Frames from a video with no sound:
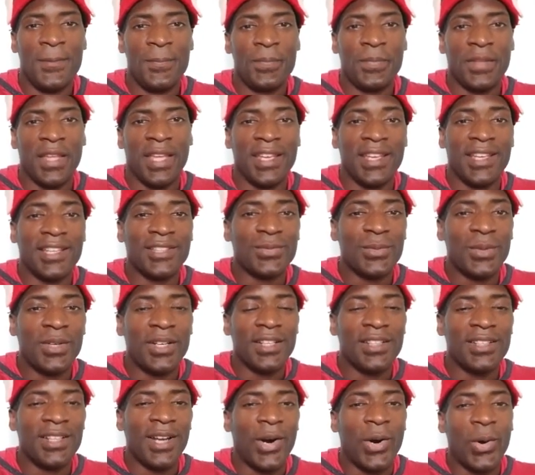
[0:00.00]
And guess
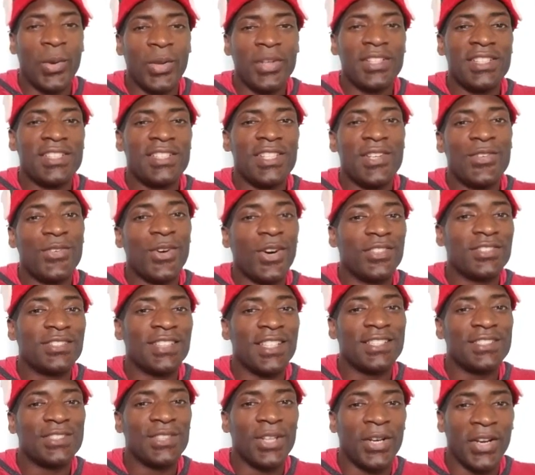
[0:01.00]
what? Not only did she cross
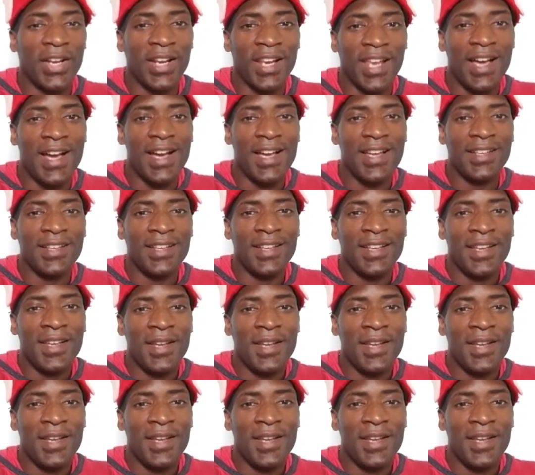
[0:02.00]
that starting line,